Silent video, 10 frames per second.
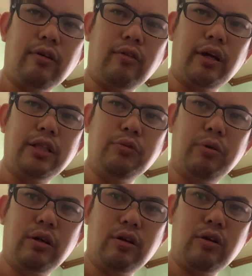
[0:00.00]
okay it's
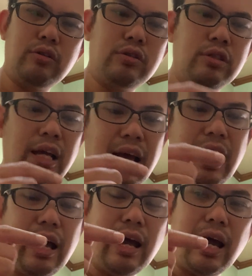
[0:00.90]
because
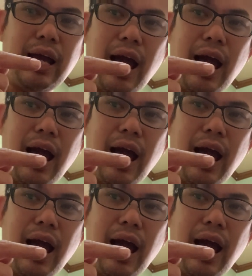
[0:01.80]
I